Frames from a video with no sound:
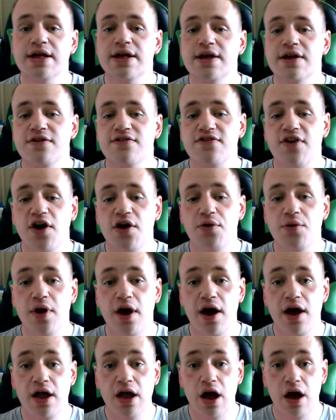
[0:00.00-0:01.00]
So
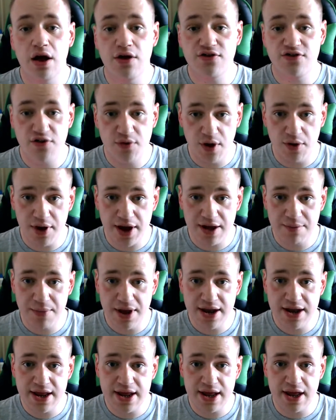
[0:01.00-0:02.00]
Do I
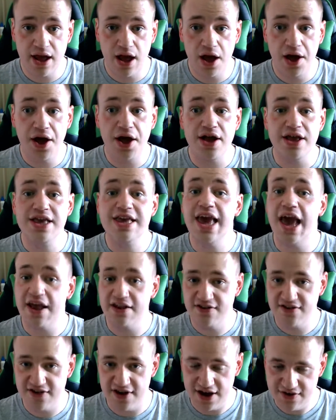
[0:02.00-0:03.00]
recommend it?
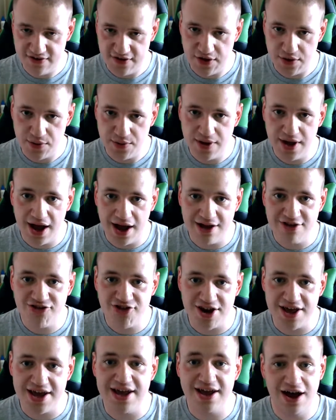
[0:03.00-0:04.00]
Yes, I do,
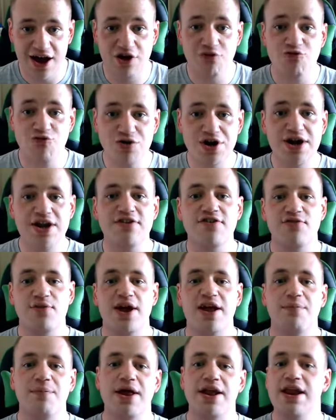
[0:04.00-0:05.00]
actually. I really do
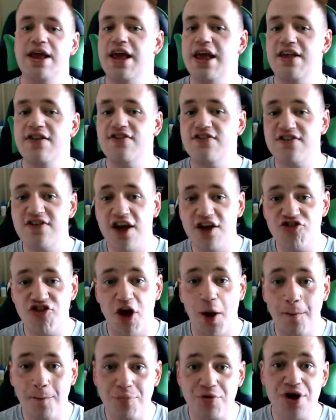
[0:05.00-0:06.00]
recommend it. It's such
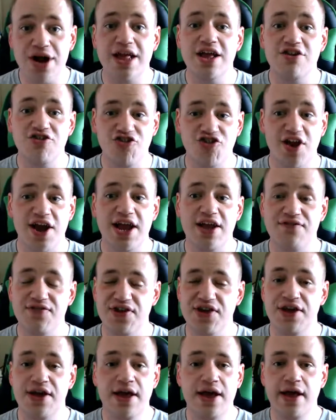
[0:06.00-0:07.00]
a brilliant
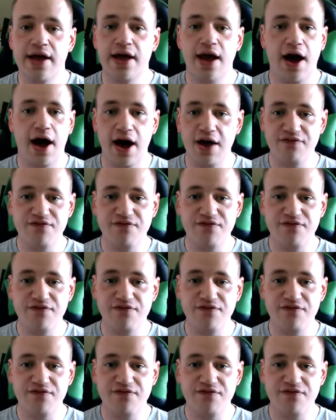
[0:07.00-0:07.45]
shaver. I've